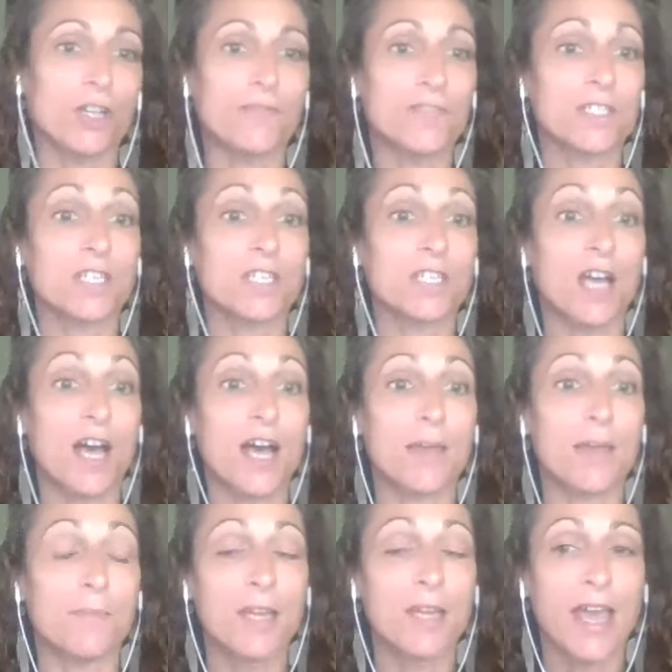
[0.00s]
of the
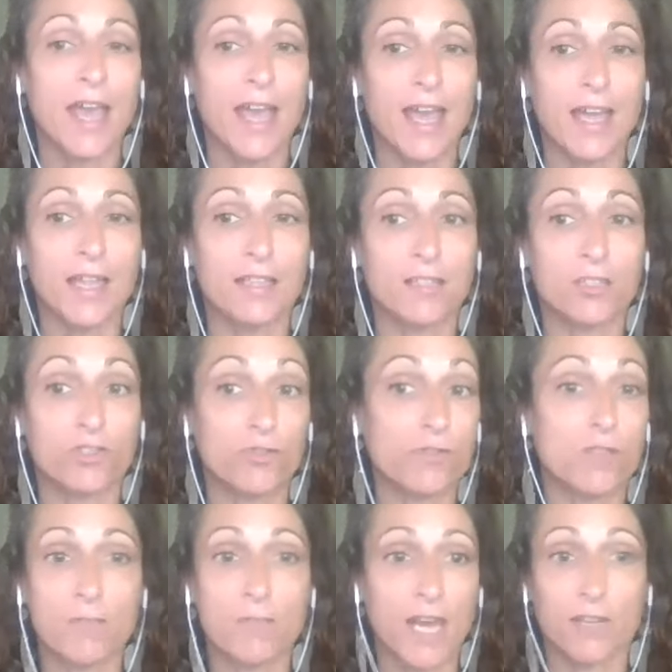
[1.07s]
time. And the
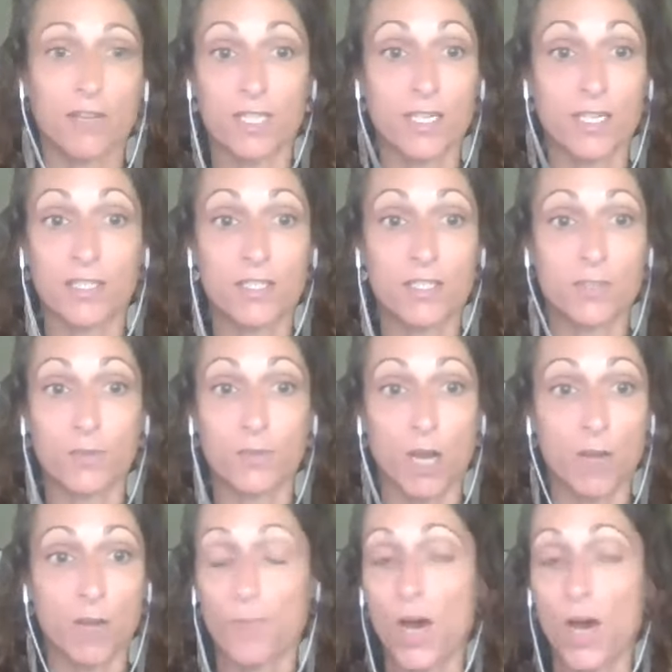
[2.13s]
truth of the matter is,
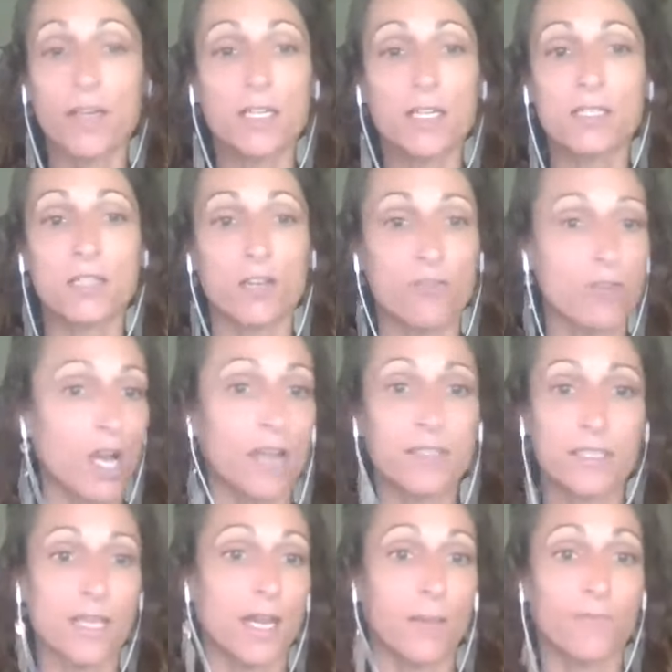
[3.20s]
our bodies are
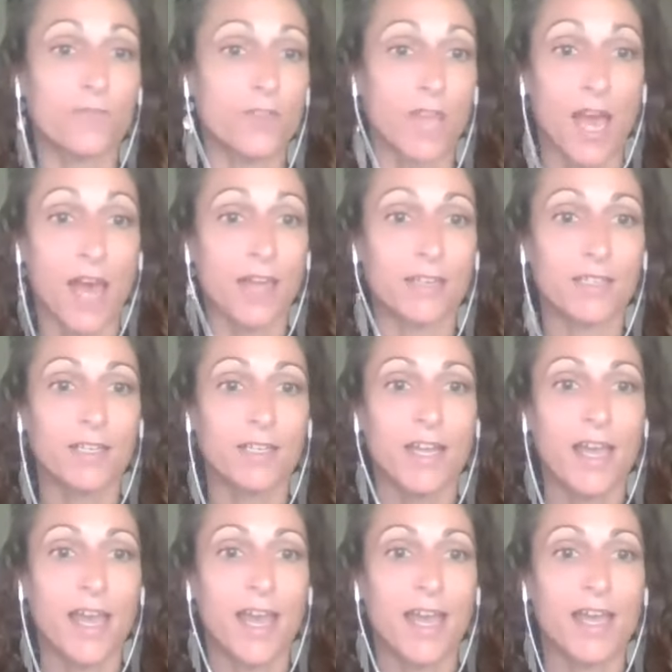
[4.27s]
not set up for that.
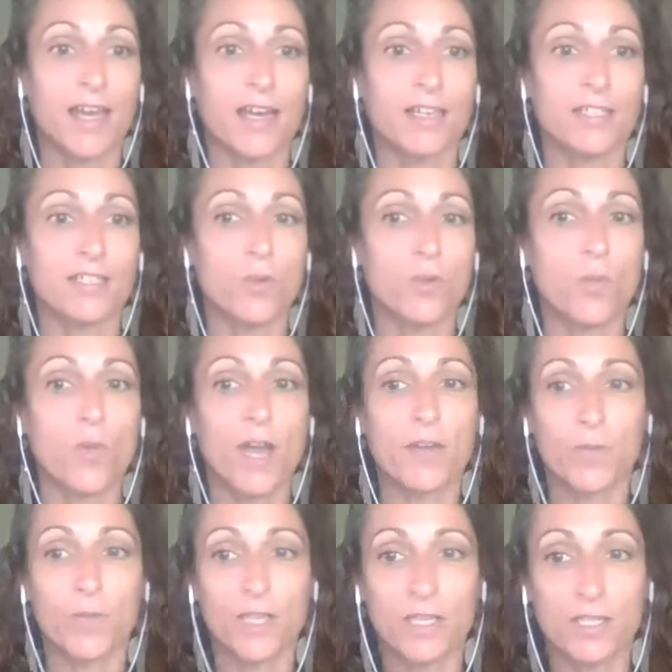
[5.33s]
And
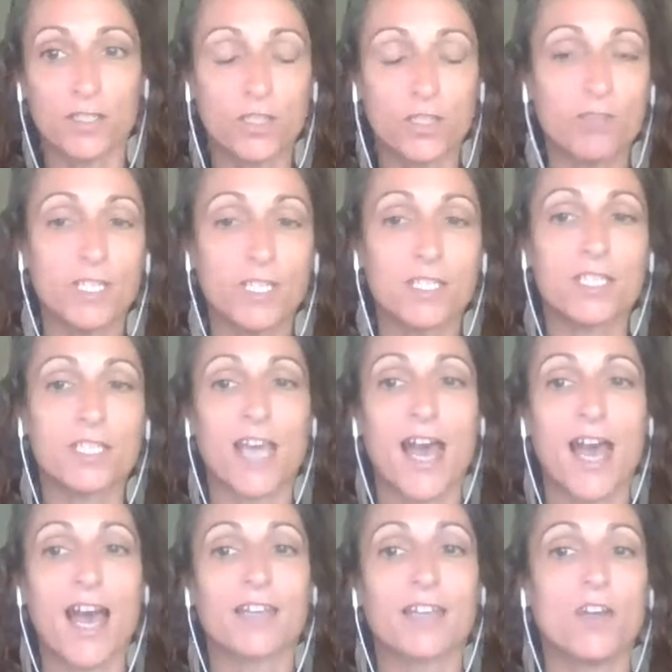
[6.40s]
when we can tune into
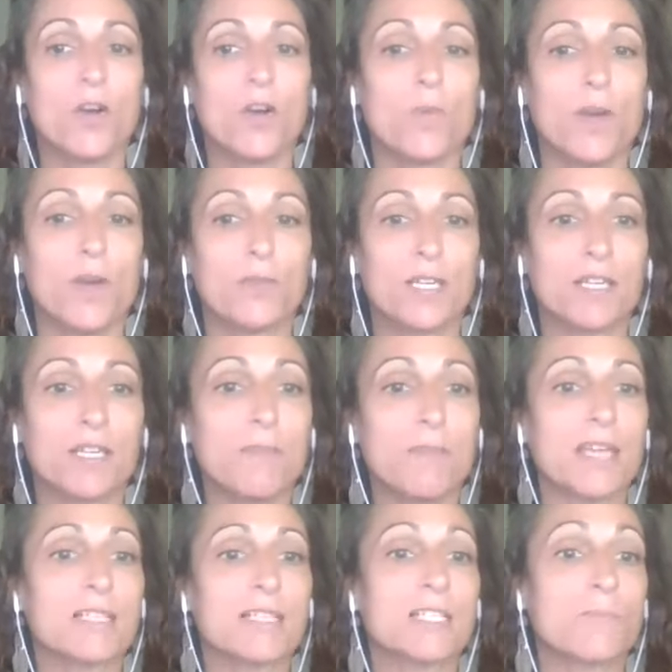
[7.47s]
that, when we can
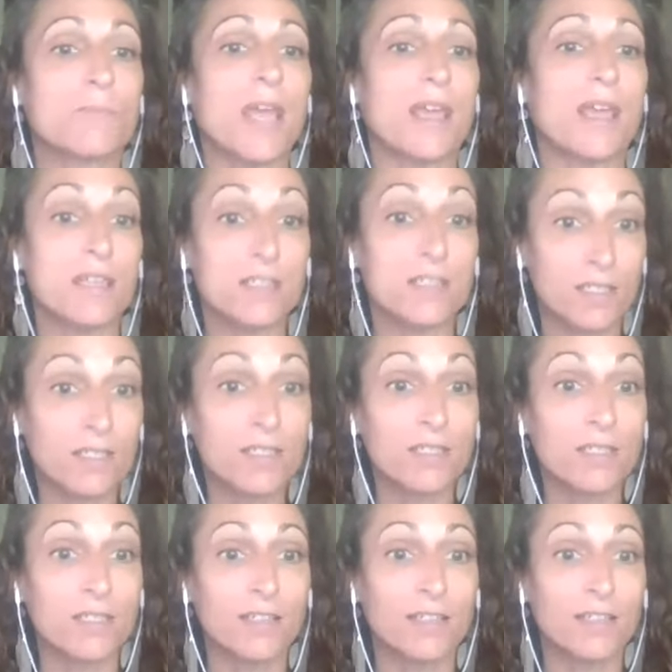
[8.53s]
make
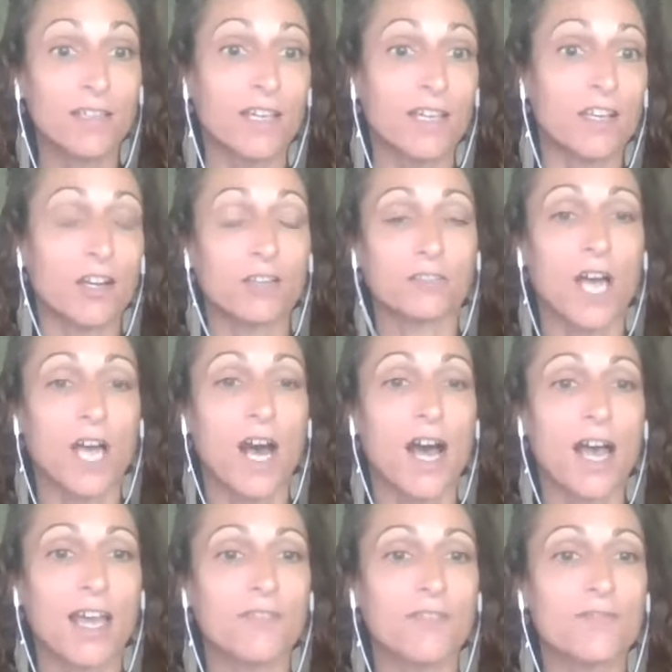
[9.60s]
space in our
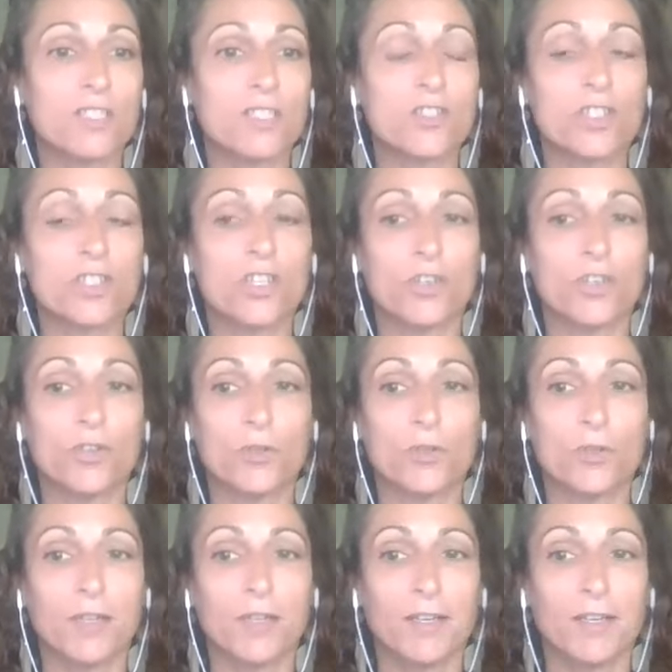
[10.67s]
lives to,